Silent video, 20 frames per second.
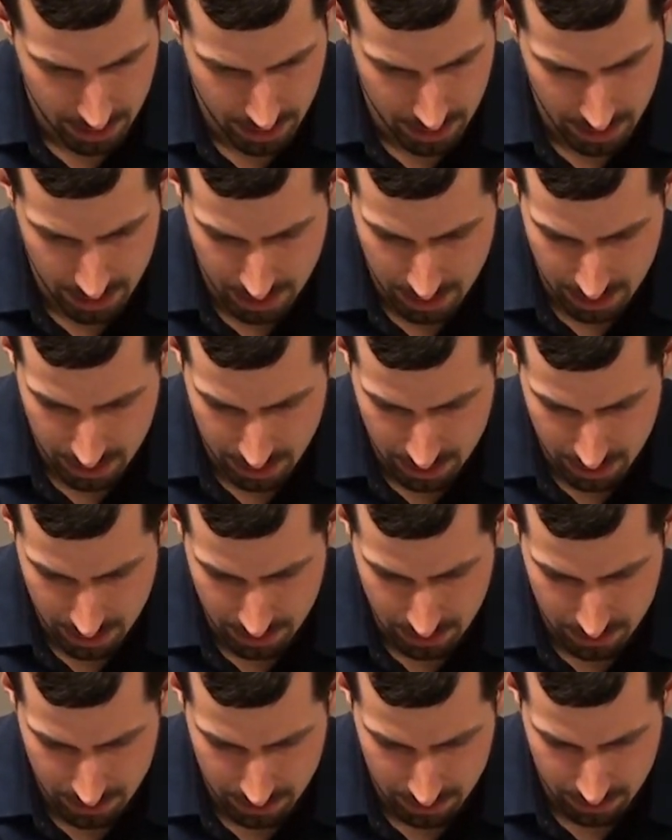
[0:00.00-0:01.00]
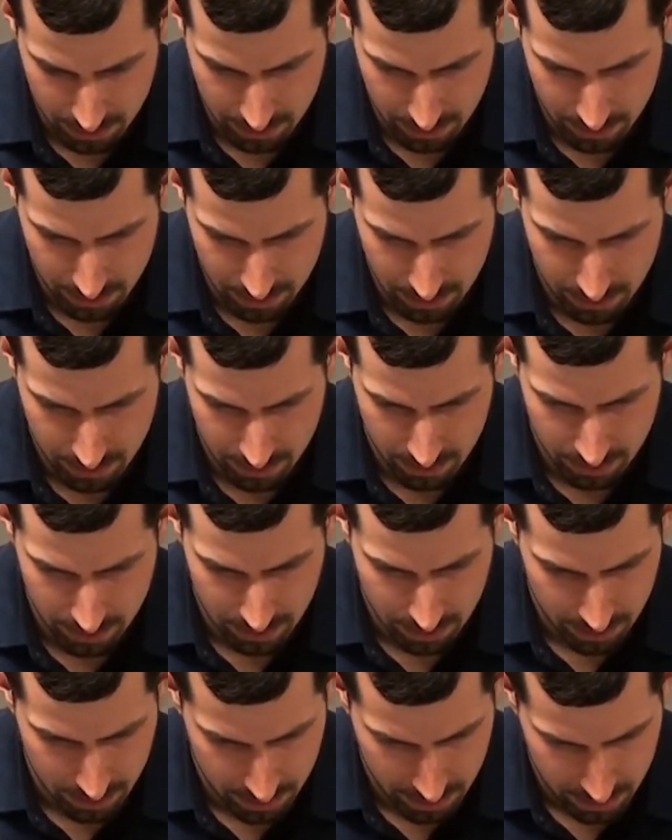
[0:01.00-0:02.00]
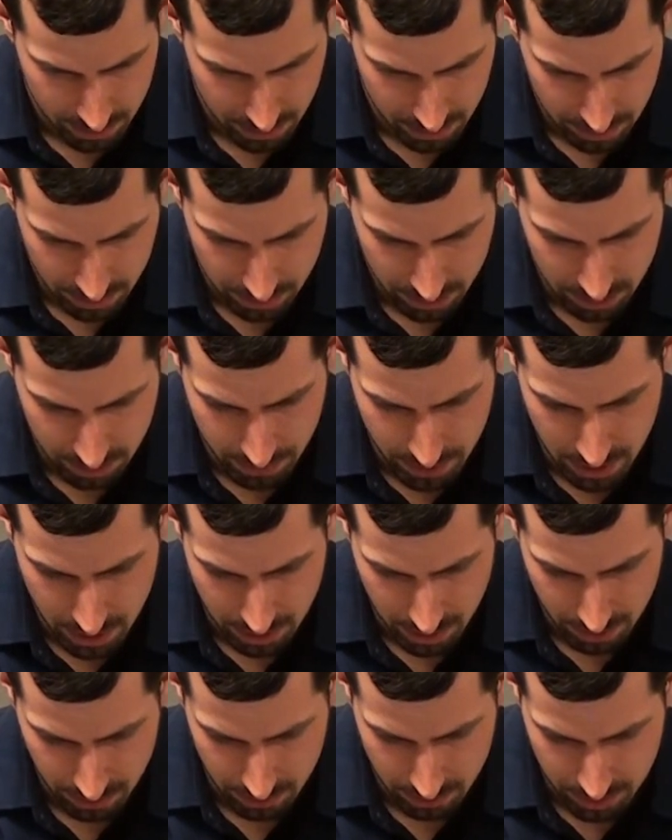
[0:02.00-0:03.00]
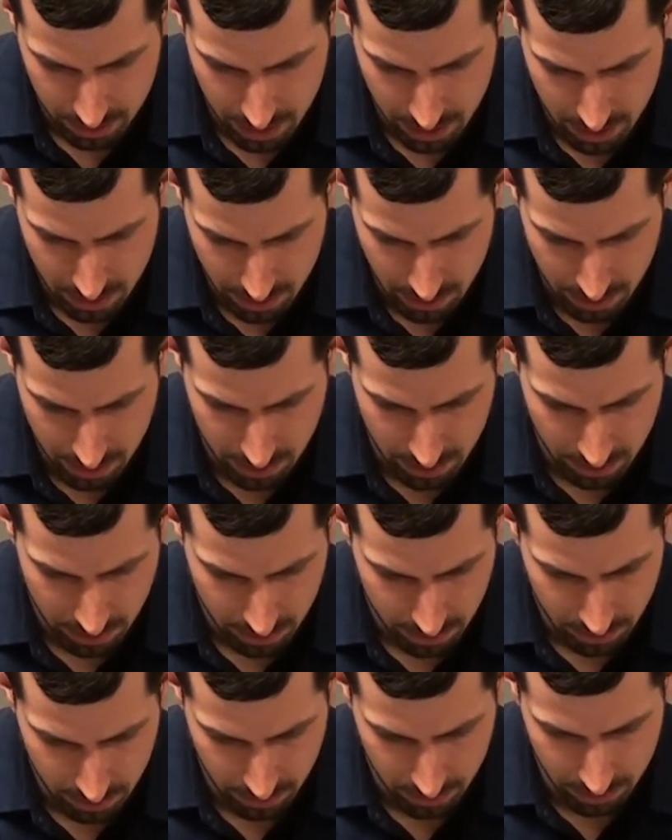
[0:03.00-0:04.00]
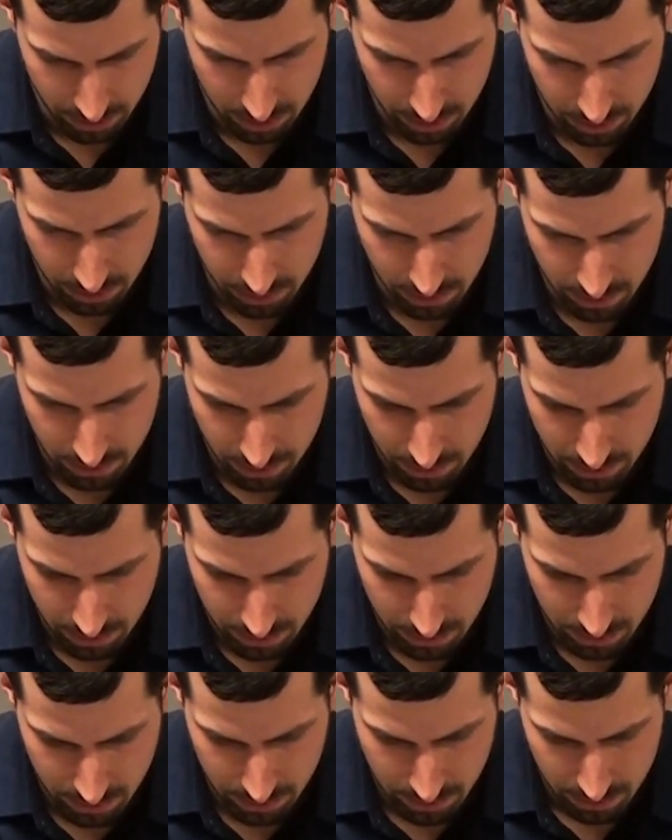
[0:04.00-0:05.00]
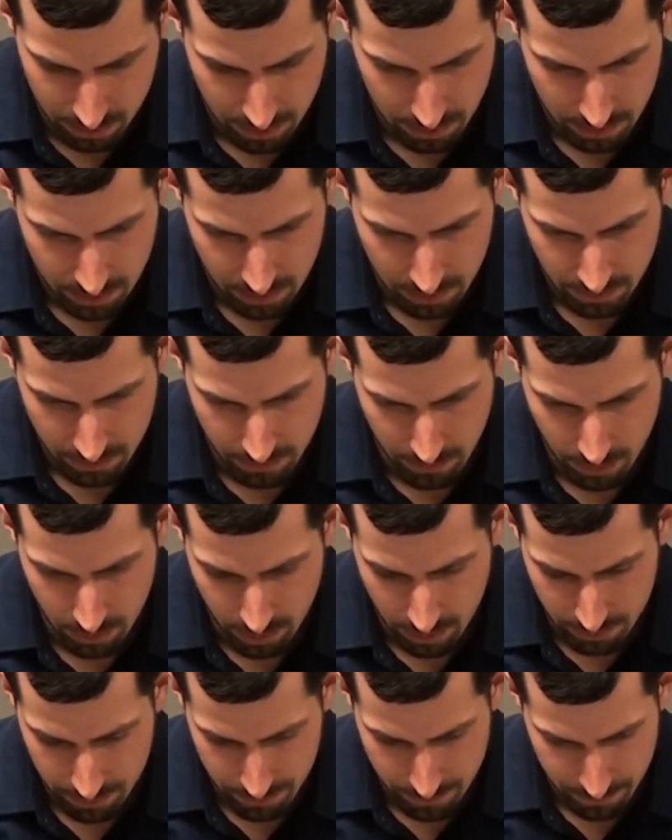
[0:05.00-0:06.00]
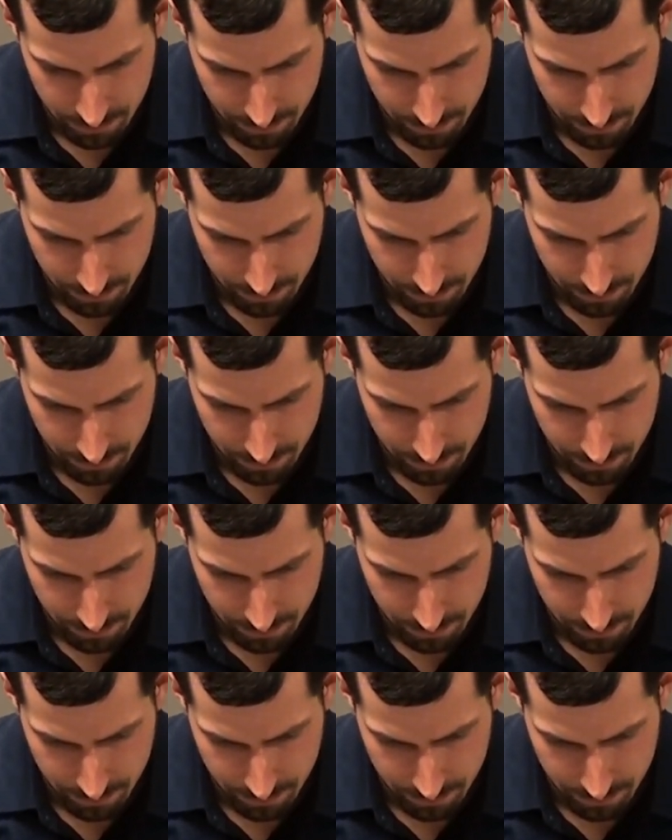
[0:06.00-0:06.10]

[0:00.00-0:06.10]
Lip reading: And it's going to be called tr load form.php.